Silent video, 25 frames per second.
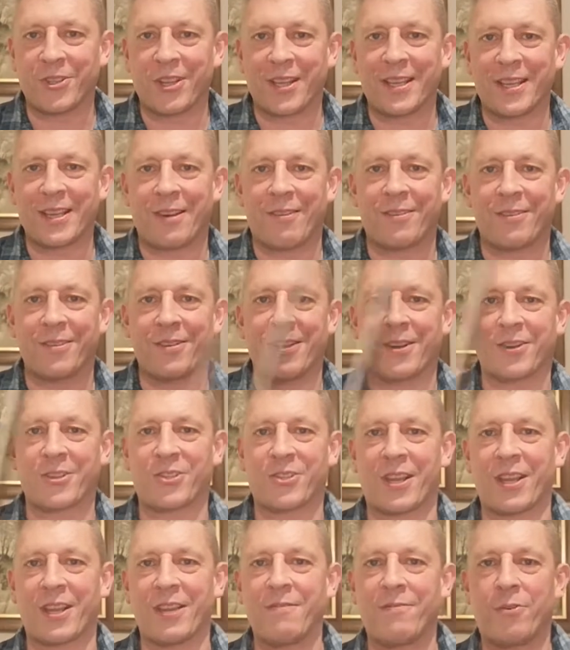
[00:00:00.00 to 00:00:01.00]
like your
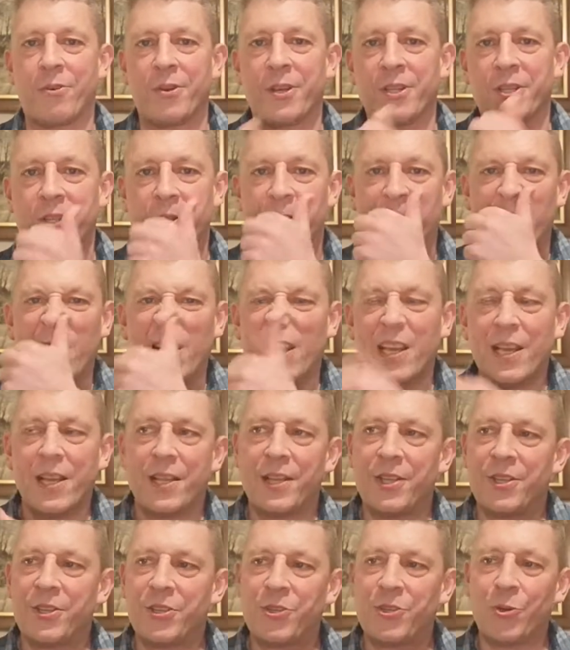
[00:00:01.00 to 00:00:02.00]
singing voice.
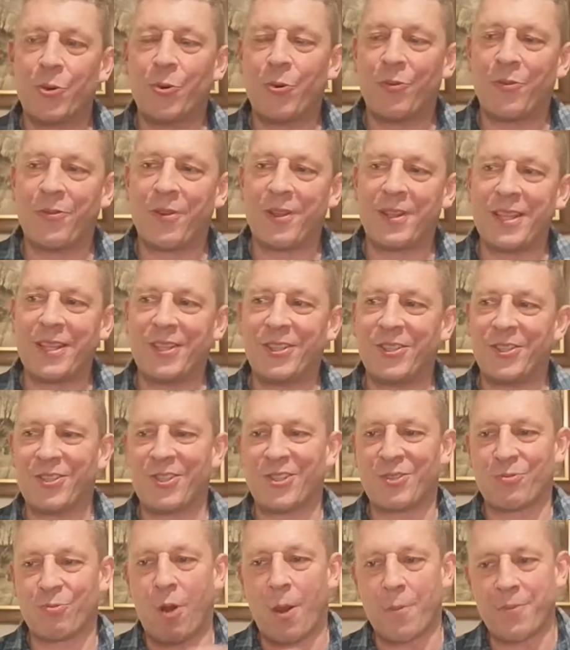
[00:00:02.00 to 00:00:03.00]
So when you
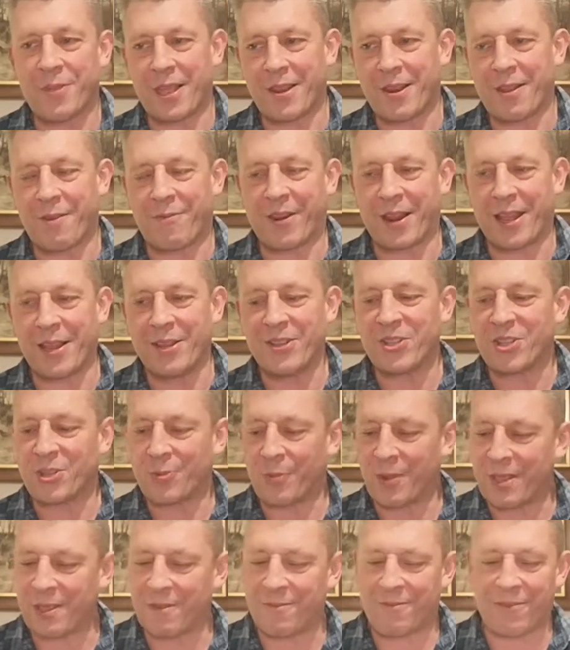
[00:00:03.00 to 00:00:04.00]
swap to a different
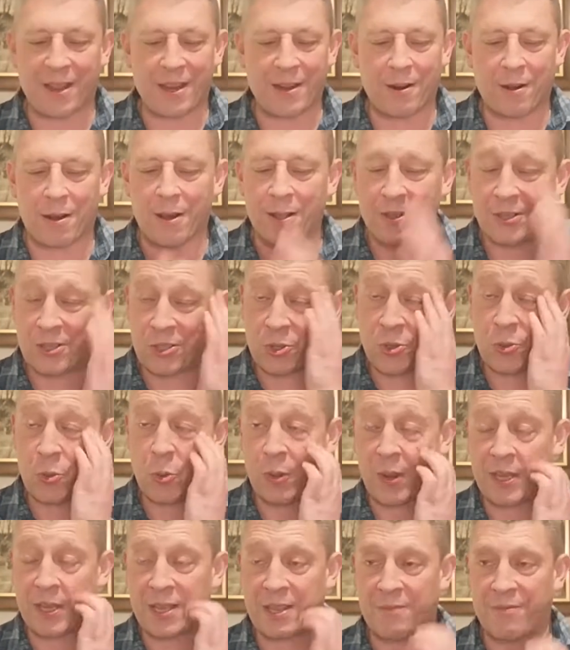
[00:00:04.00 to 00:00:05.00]
instrument, you find everything's
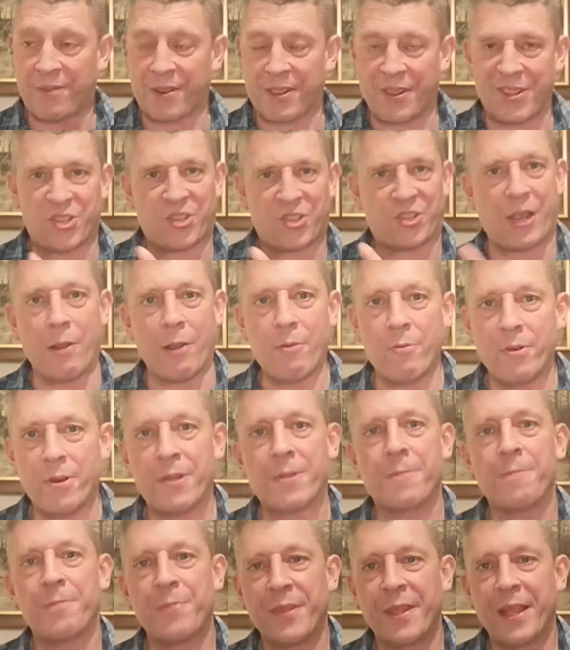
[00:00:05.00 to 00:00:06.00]
totally different. The sound
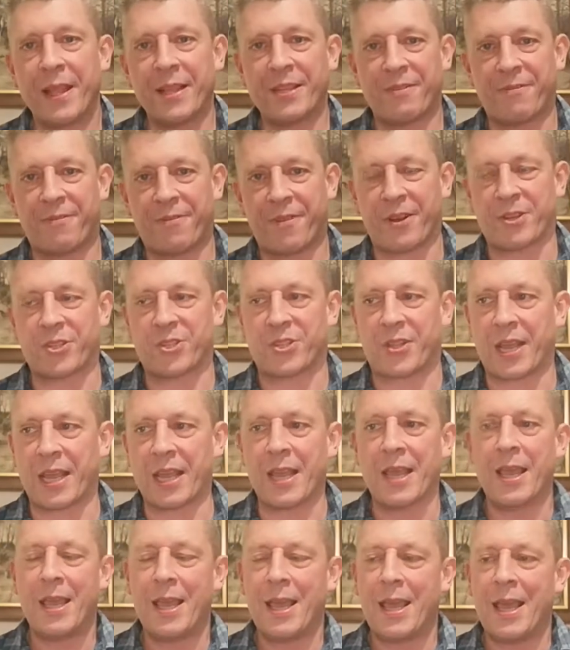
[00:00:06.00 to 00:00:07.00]
is the first thing,
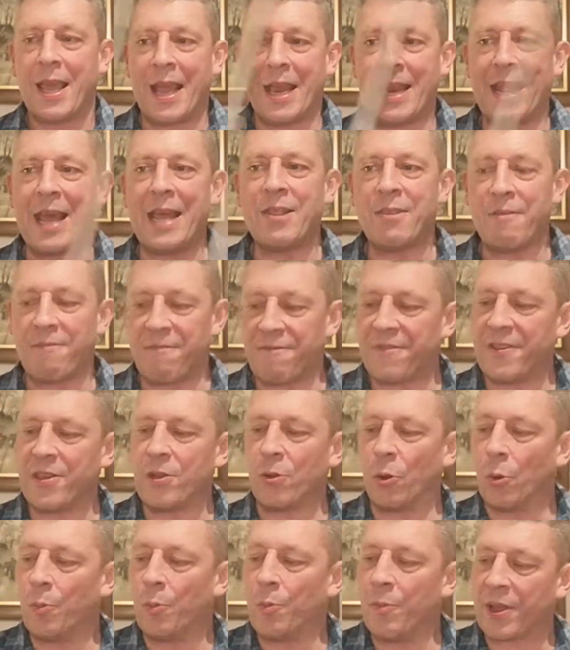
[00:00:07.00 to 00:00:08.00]
and then the
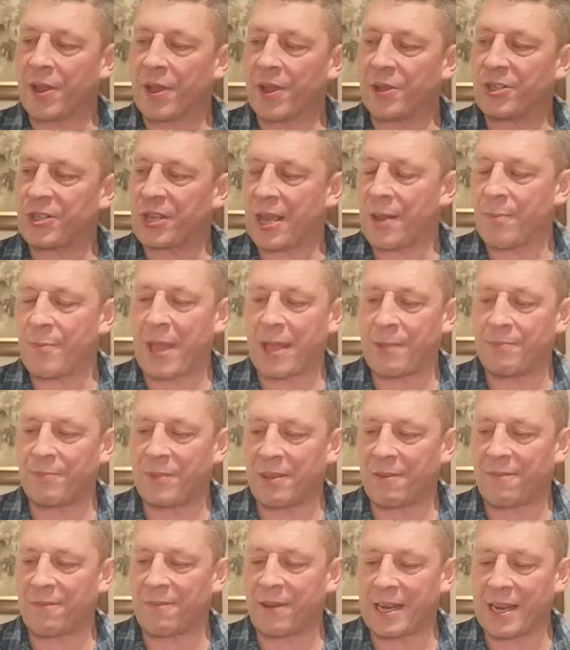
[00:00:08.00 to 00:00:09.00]
feel, because
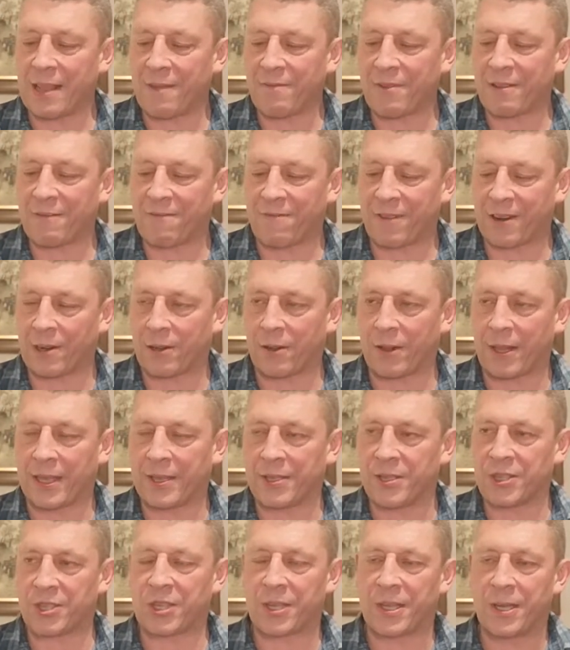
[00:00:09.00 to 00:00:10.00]
you find every fiddle
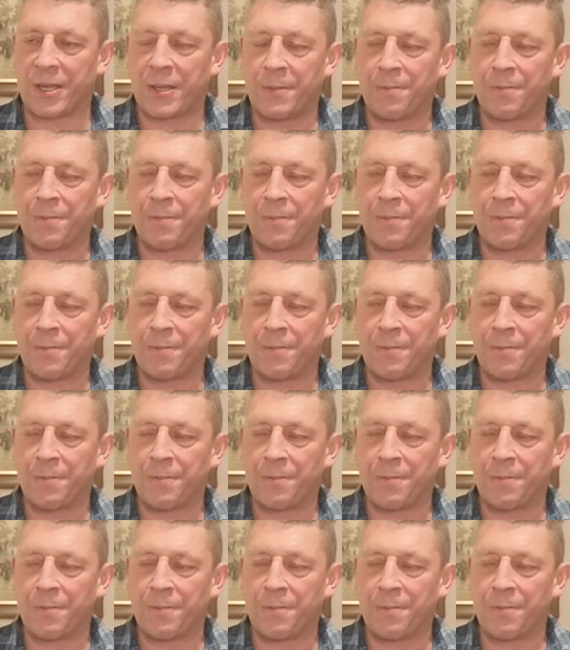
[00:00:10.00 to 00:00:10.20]
has